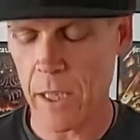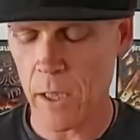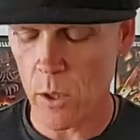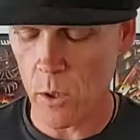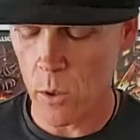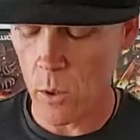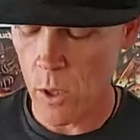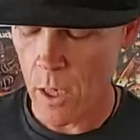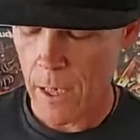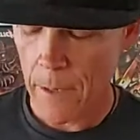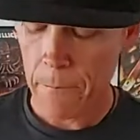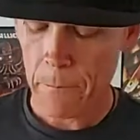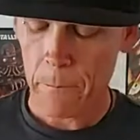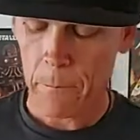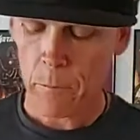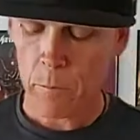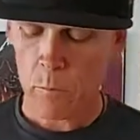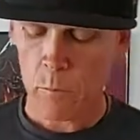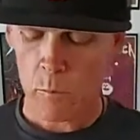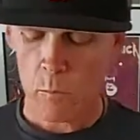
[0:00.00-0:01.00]
who
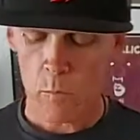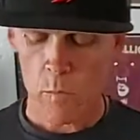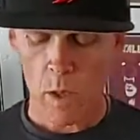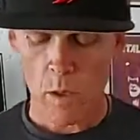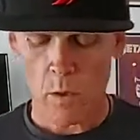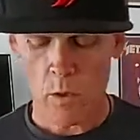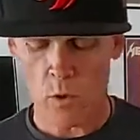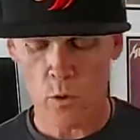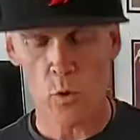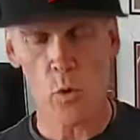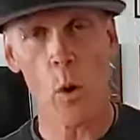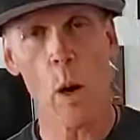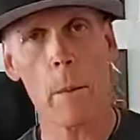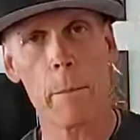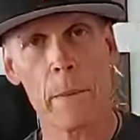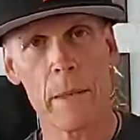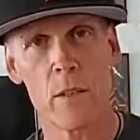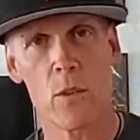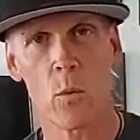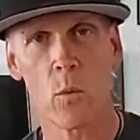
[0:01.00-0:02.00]
grew
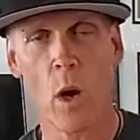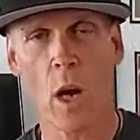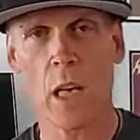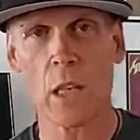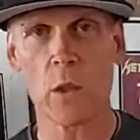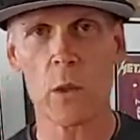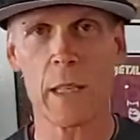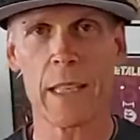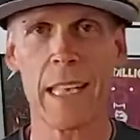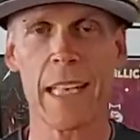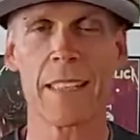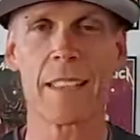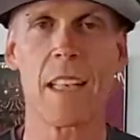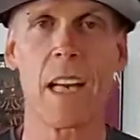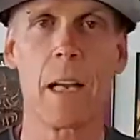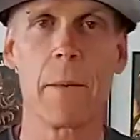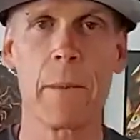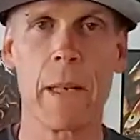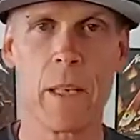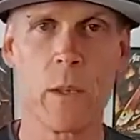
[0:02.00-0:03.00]
up in Toronto at that
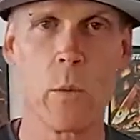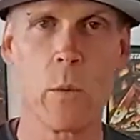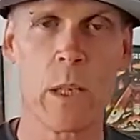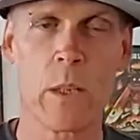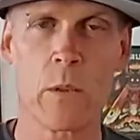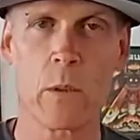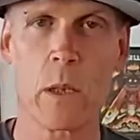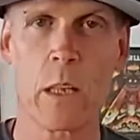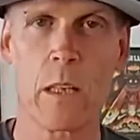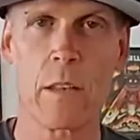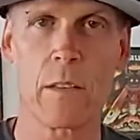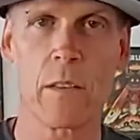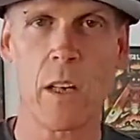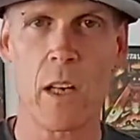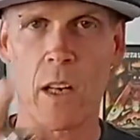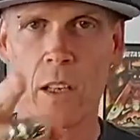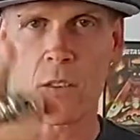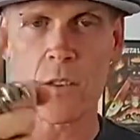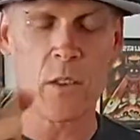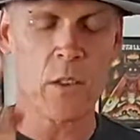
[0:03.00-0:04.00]
time and who went to a lot of
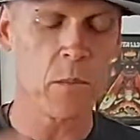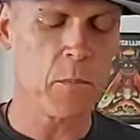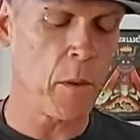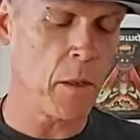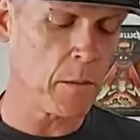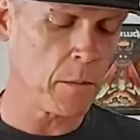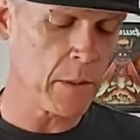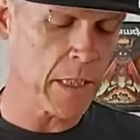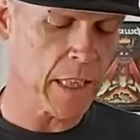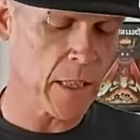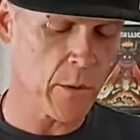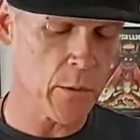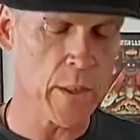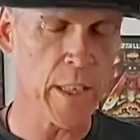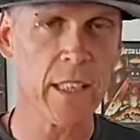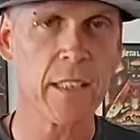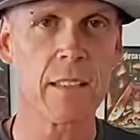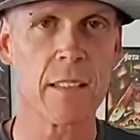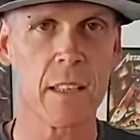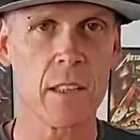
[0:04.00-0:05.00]
concerts probably
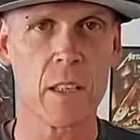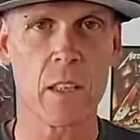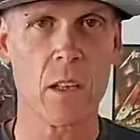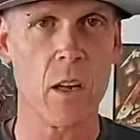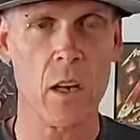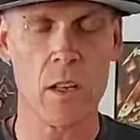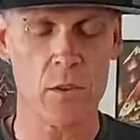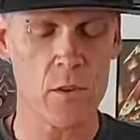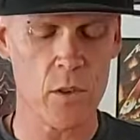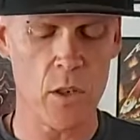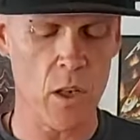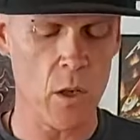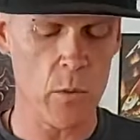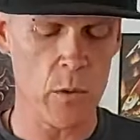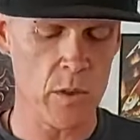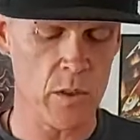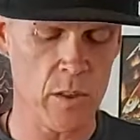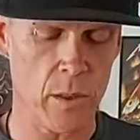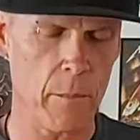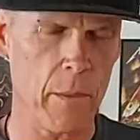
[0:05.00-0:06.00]
agrees that the Concert Hall
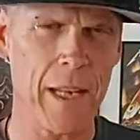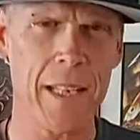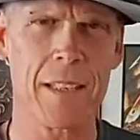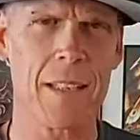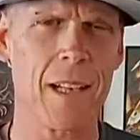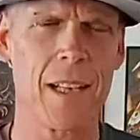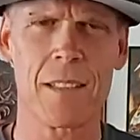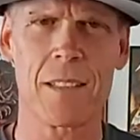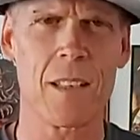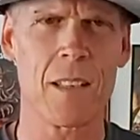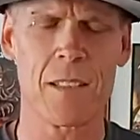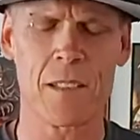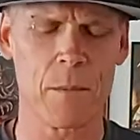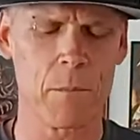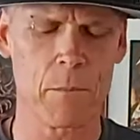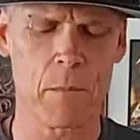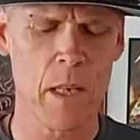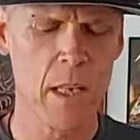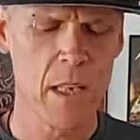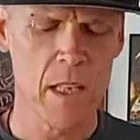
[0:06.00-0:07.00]
was amazing. I saw
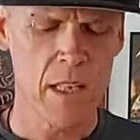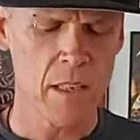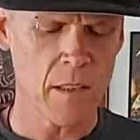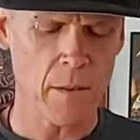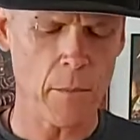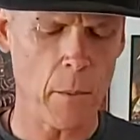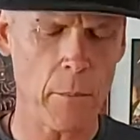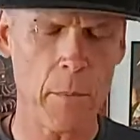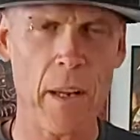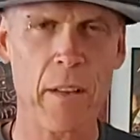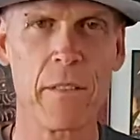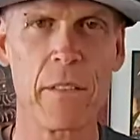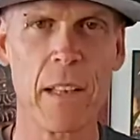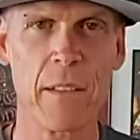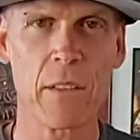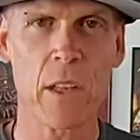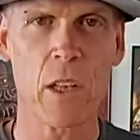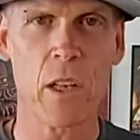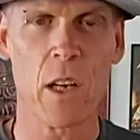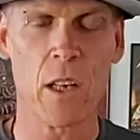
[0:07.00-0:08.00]
some of my
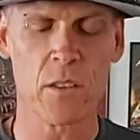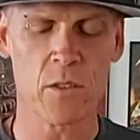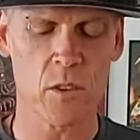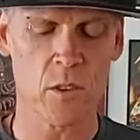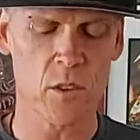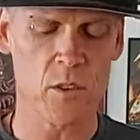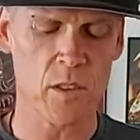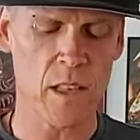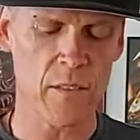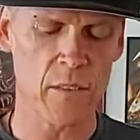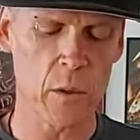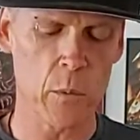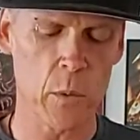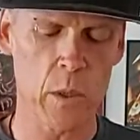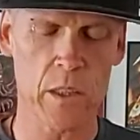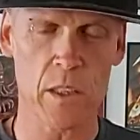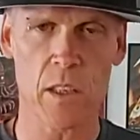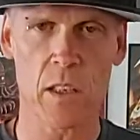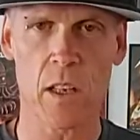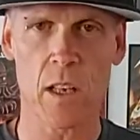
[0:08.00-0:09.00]
favorite concerts ever were
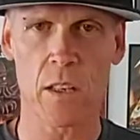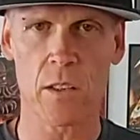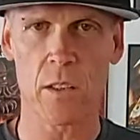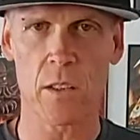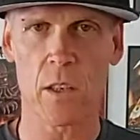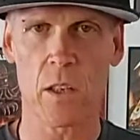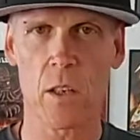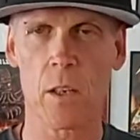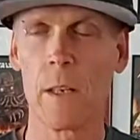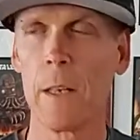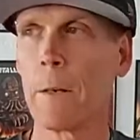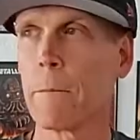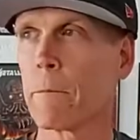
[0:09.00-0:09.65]
at the Concert Hall.